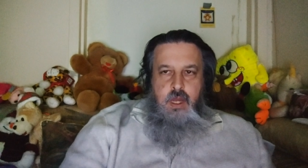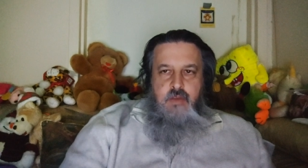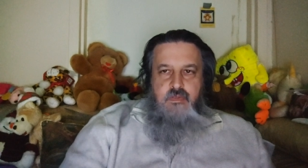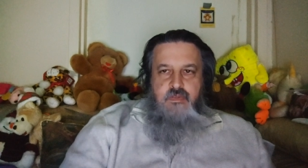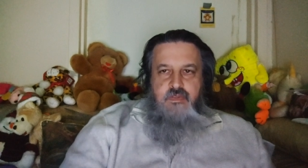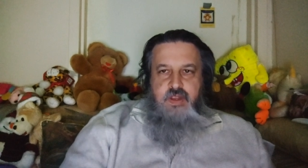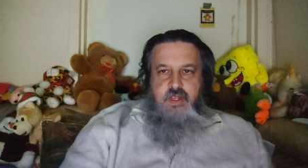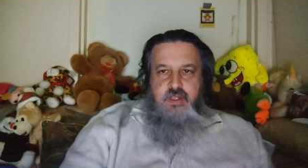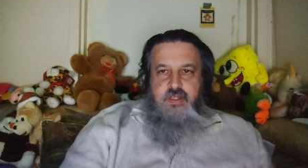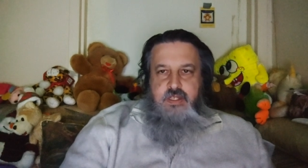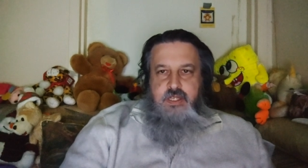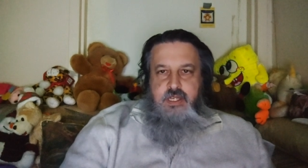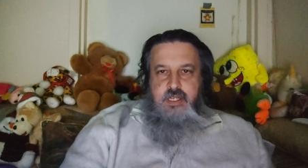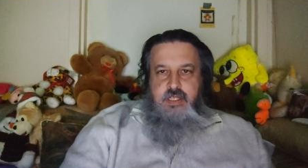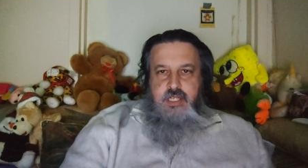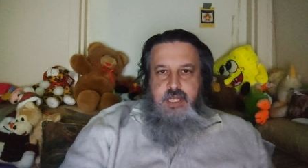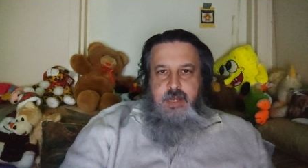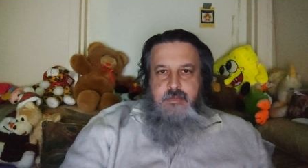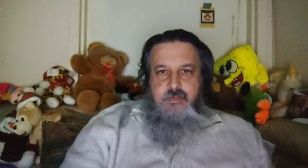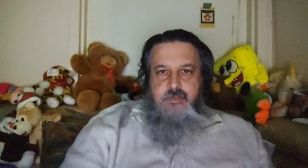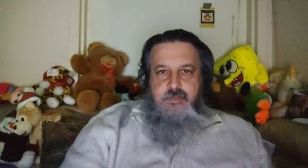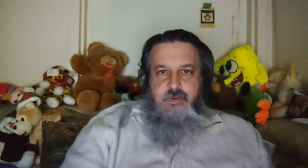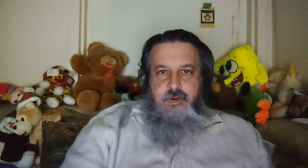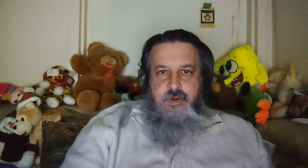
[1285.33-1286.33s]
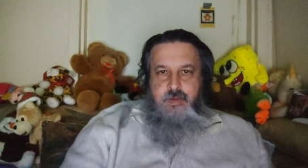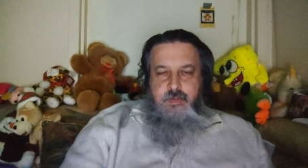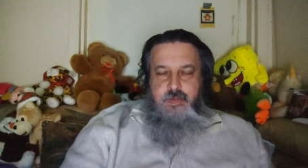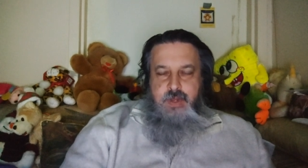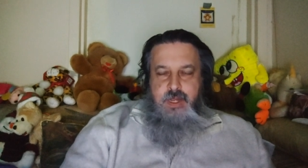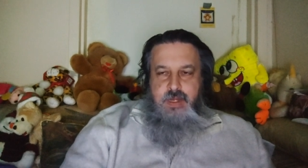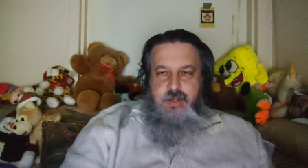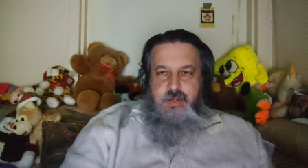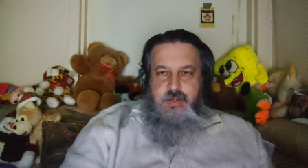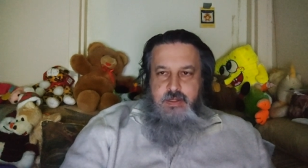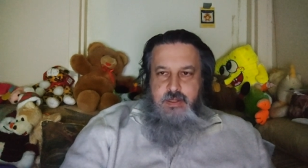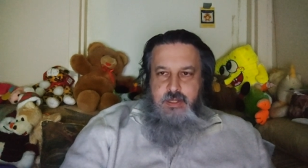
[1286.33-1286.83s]
I fixed things up for a
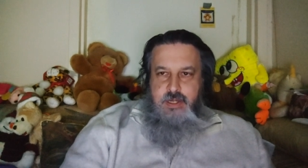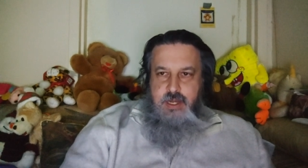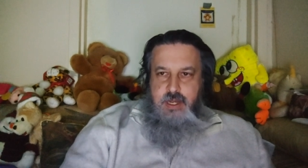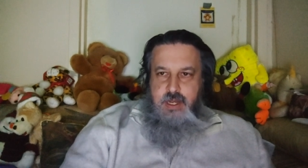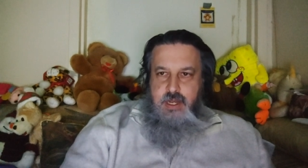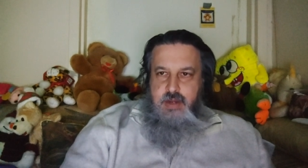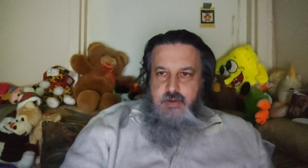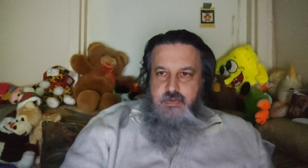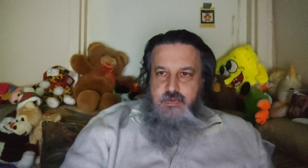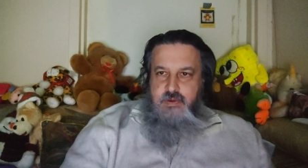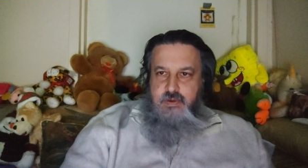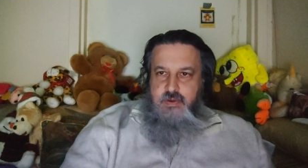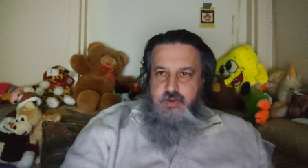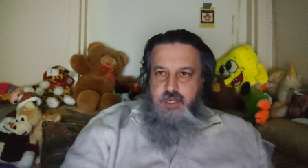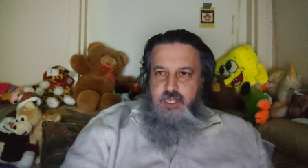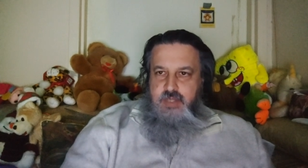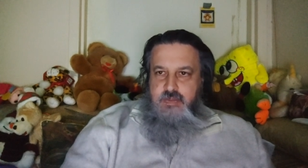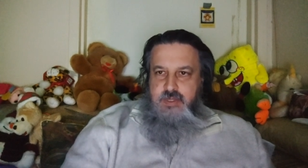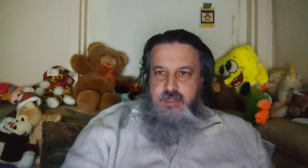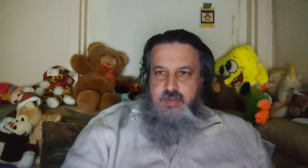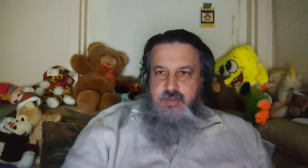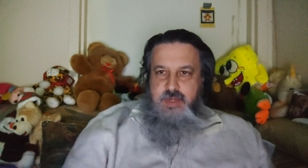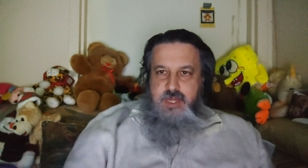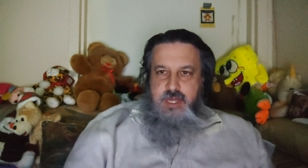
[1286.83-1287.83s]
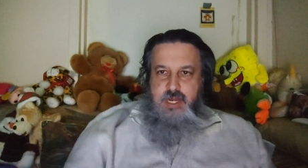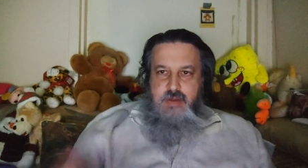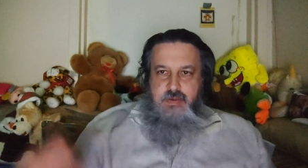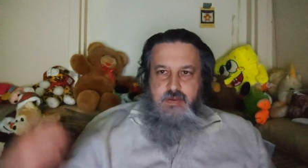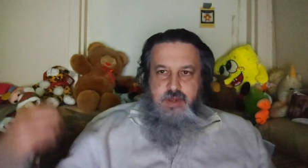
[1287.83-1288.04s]
bit, uh, for Christmas a bit.